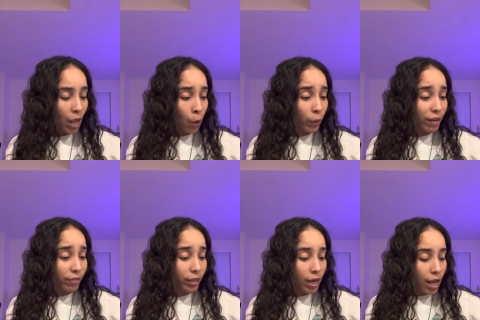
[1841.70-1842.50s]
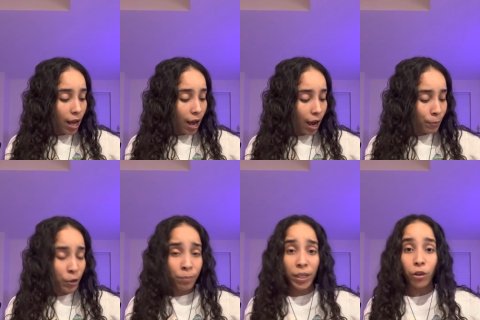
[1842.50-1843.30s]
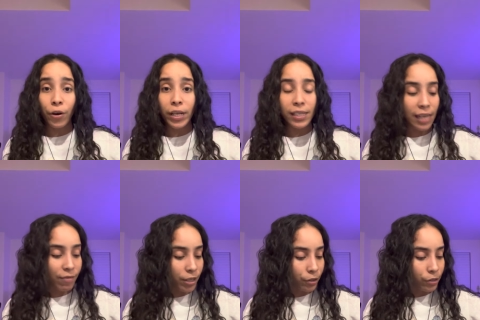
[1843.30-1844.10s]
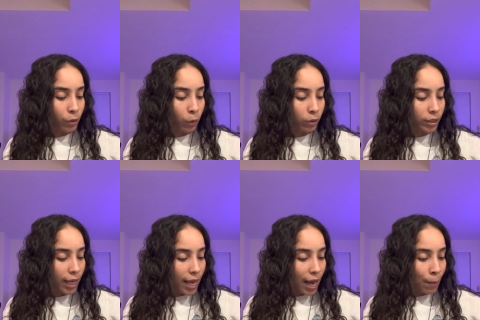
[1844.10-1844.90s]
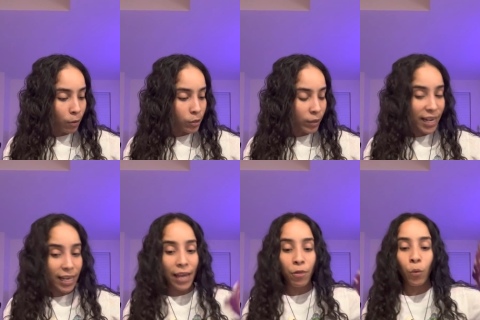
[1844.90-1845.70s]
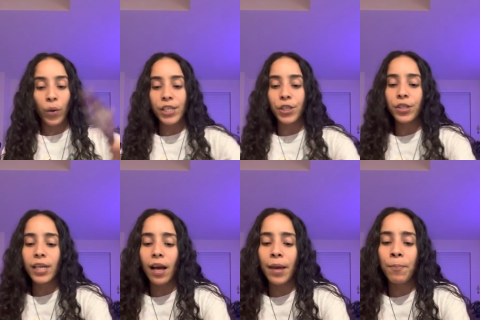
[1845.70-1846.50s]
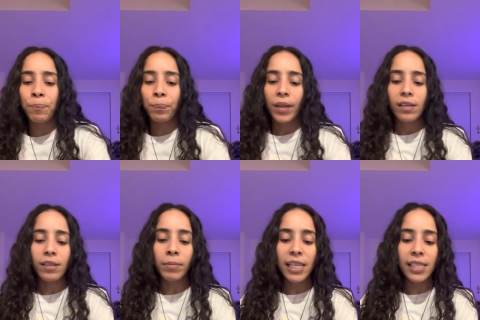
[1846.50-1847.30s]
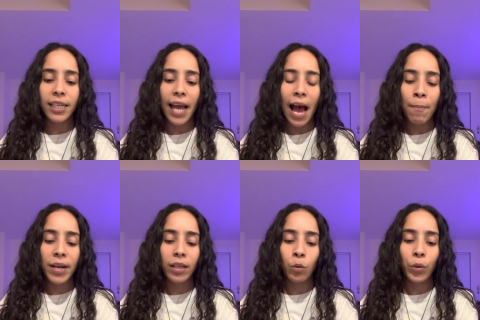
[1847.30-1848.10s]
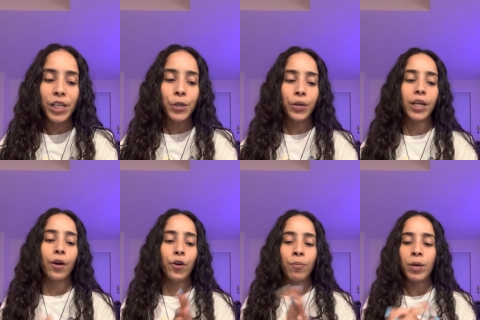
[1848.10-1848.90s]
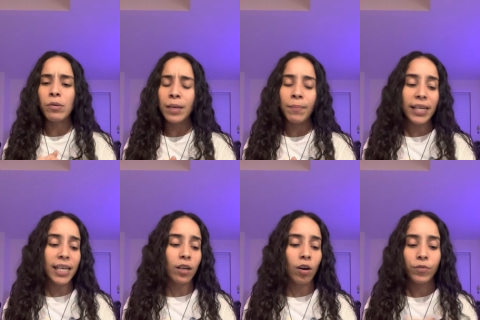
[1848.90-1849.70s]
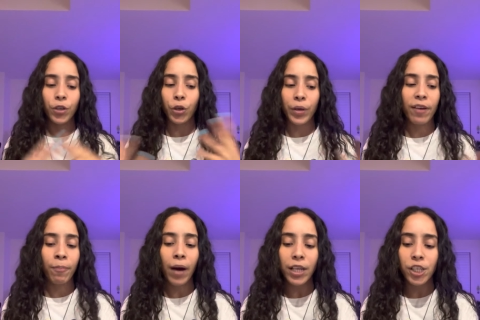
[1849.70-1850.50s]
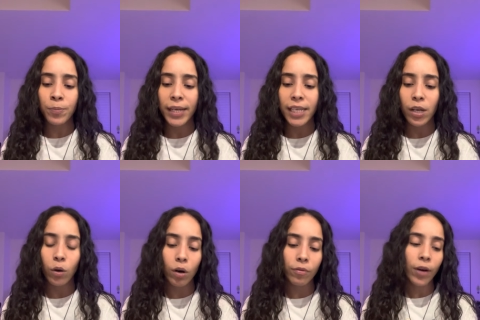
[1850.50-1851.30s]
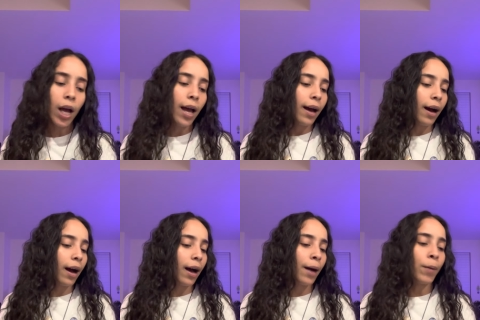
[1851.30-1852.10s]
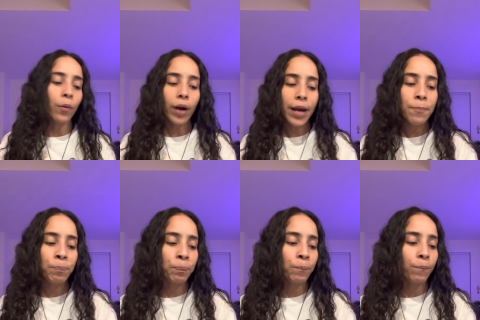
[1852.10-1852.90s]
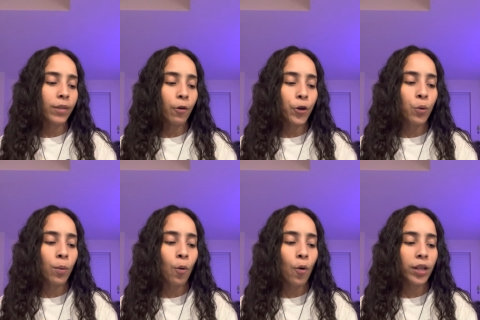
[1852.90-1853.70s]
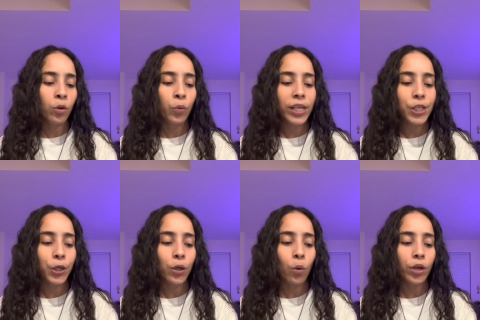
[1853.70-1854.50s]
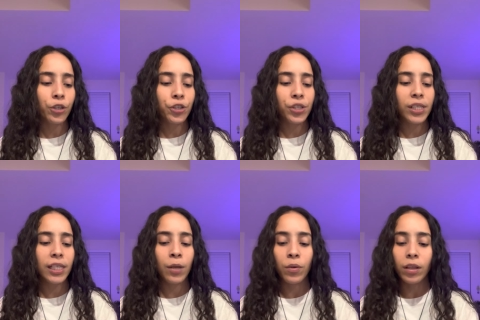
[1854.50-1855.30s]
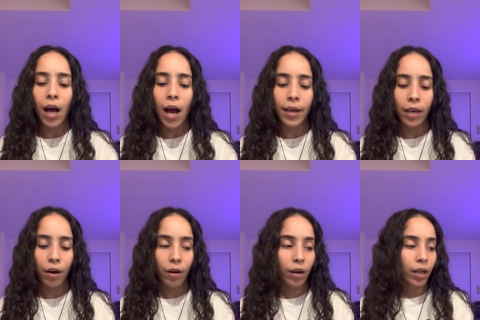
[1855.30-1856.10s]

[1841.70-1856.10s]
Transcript: Whatever. You could be 37 years old. I'm also getting in the winter time. Something is going to happen in the winter here. Your music might take off. Your creative projects might take off. All right. Or you were born in the winter, or you're just dealing with a lot here.